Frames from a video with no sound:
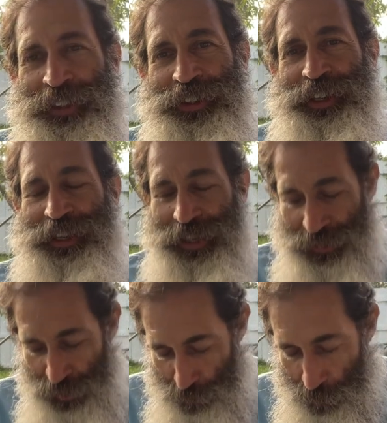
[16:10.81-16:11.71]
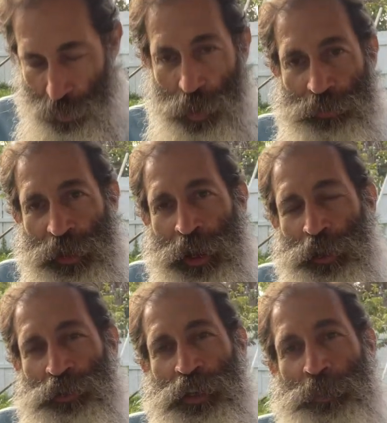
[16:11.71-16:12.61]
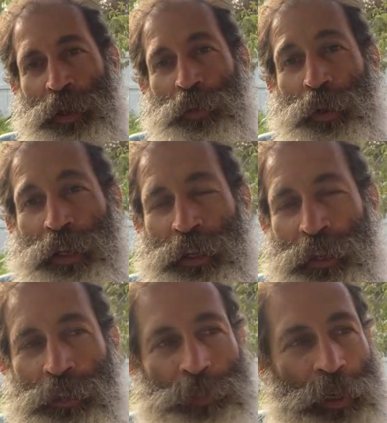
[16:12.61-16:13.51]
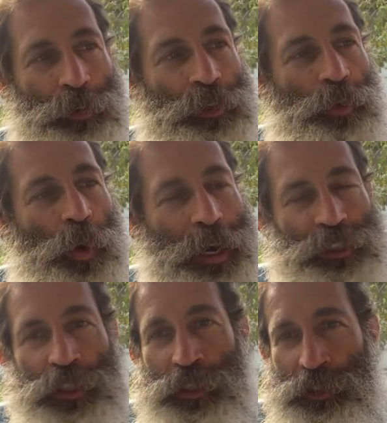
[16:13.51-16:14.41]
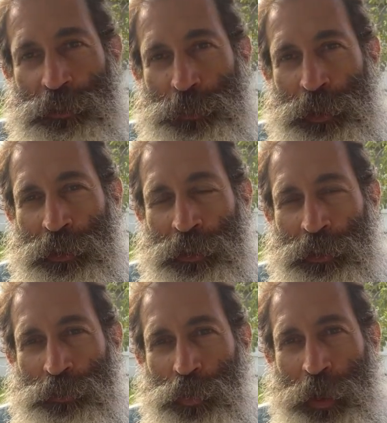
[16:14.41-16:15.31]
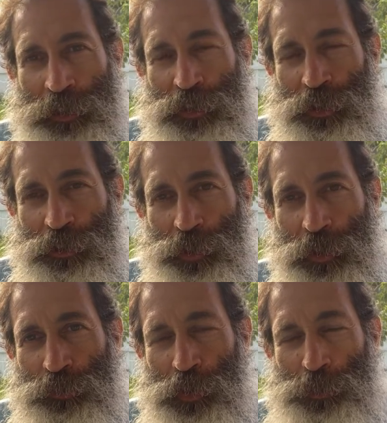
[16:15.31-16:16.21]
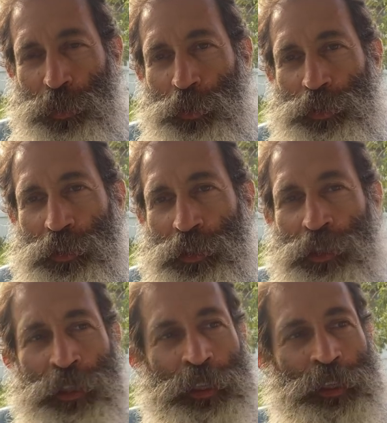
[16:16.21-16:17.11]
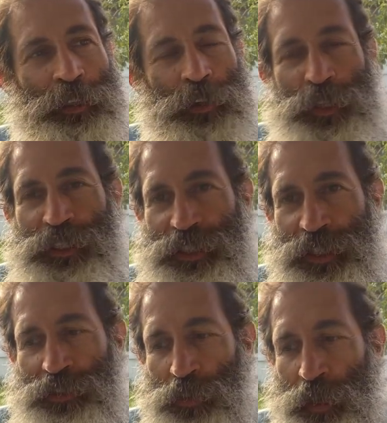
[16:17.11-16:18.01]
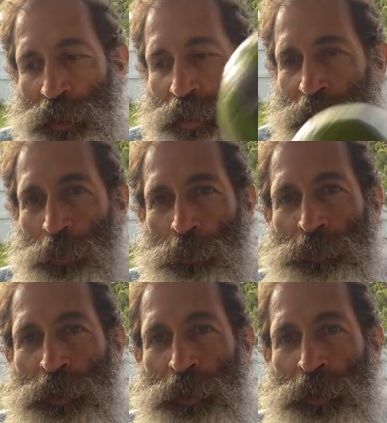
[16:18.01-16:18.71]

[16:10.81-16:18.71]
You can get these Monroe avocados in the mail right now, depending when you're watching this, but if you're watching this when it first posted, they're in season right now.